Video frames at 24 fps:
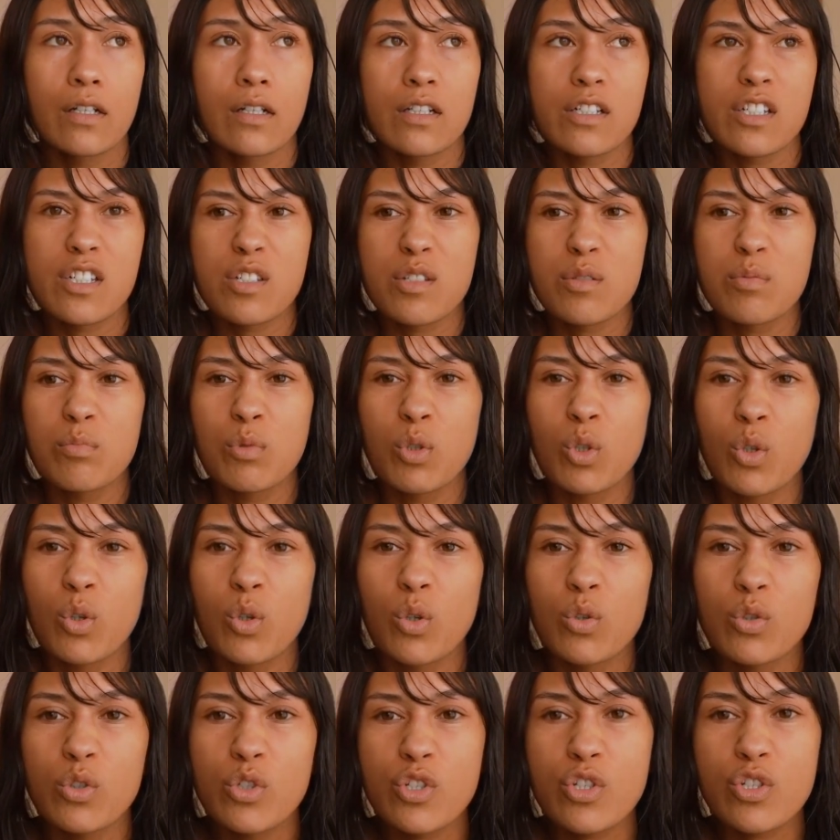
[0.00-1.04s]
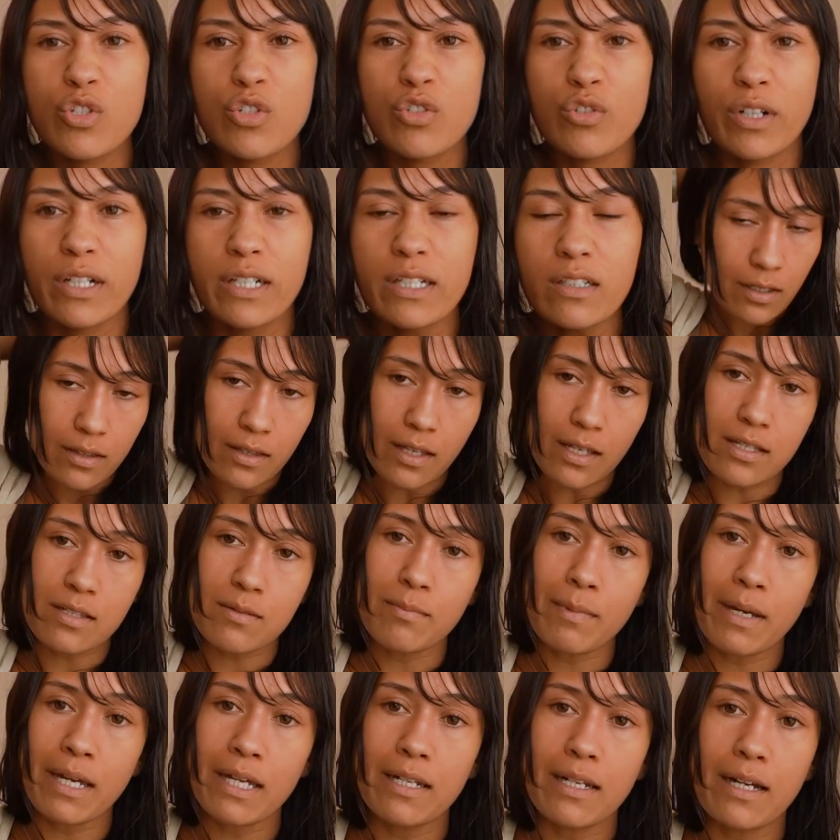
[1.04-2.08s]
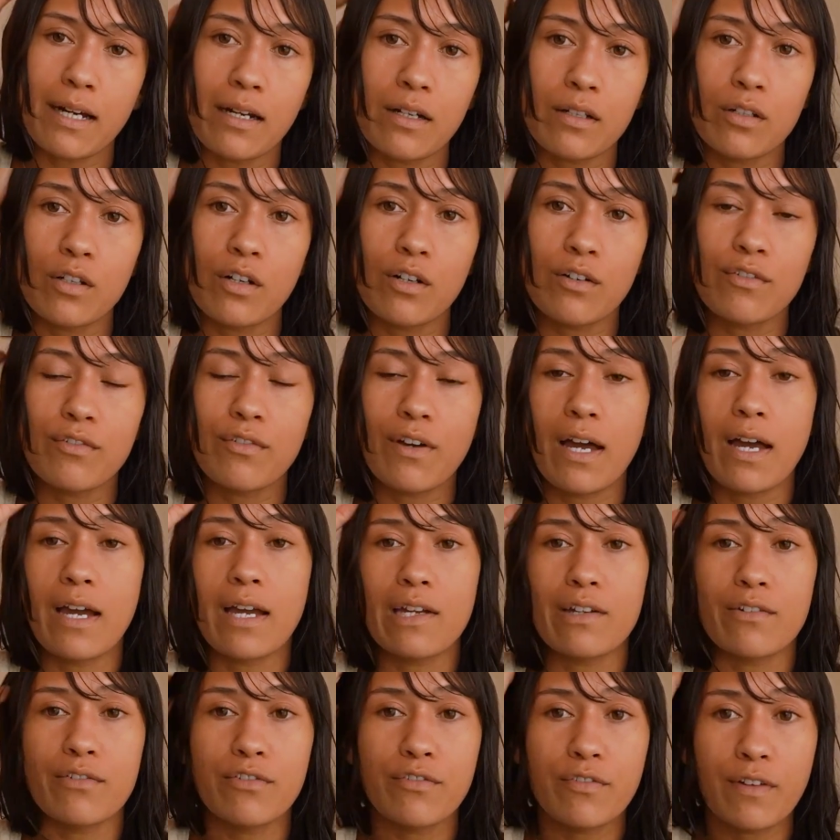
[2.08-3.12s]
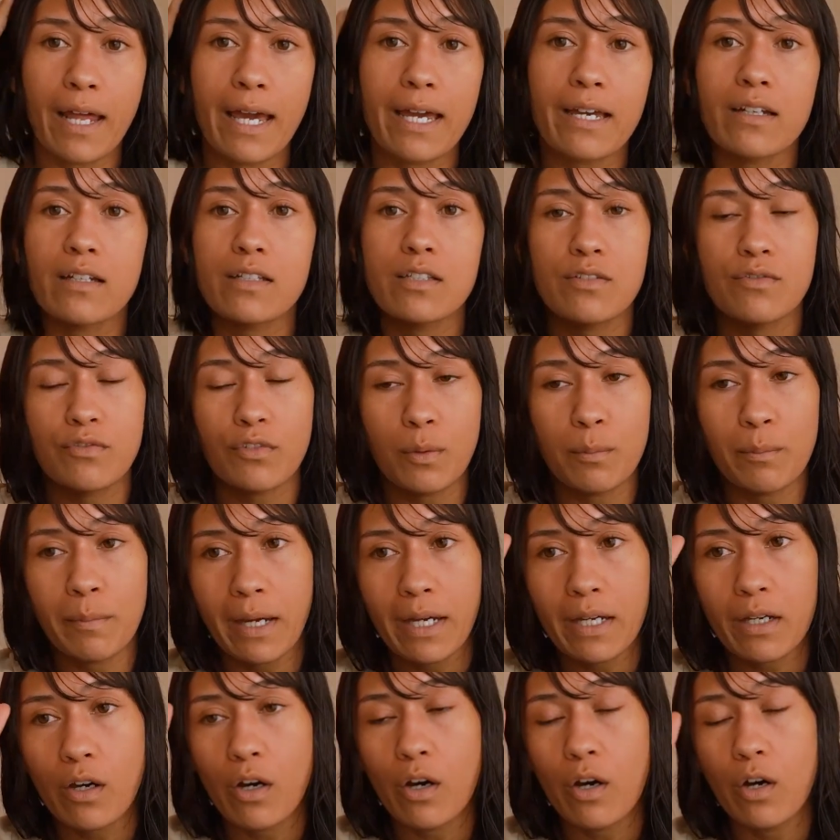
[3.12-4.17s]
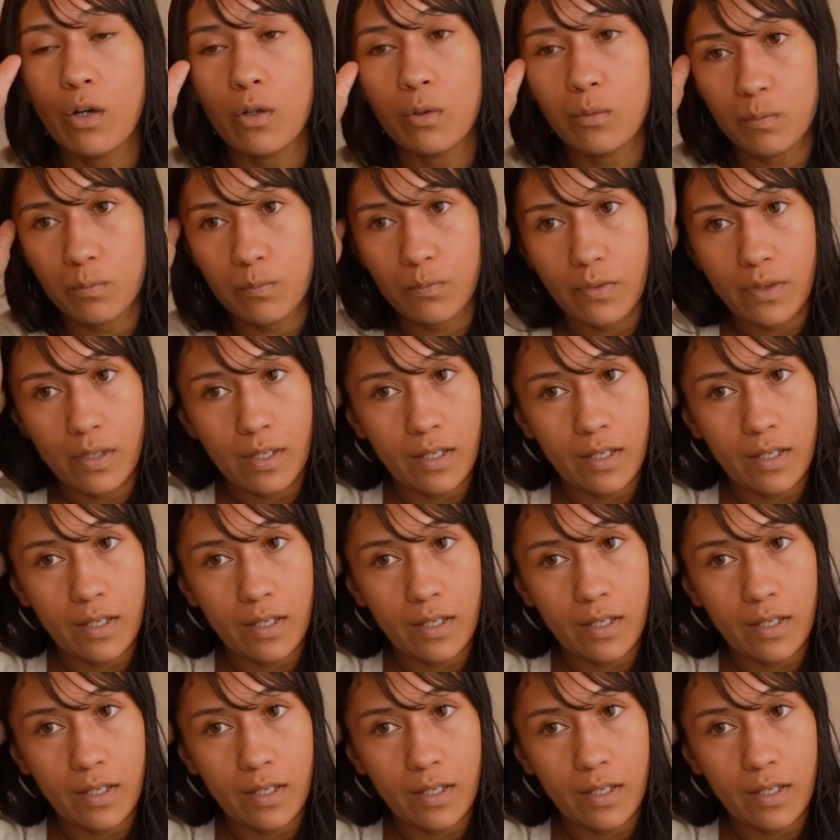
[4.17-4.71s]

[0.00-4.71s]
small string that's made out of a flax from back home.